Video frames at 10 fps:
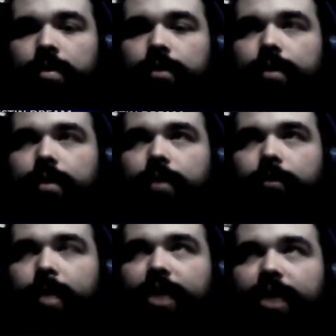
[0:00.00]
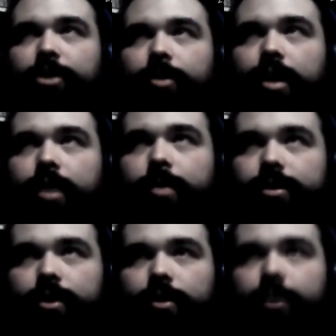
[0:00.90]
The Black Sheep Club is
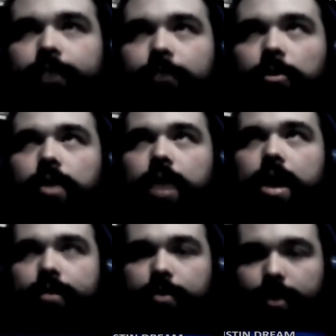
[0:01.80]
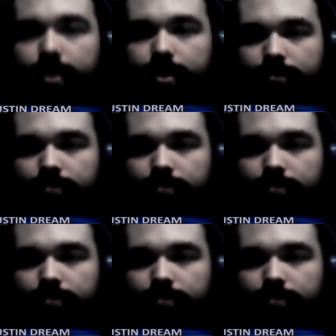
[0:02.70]
literally for everyone.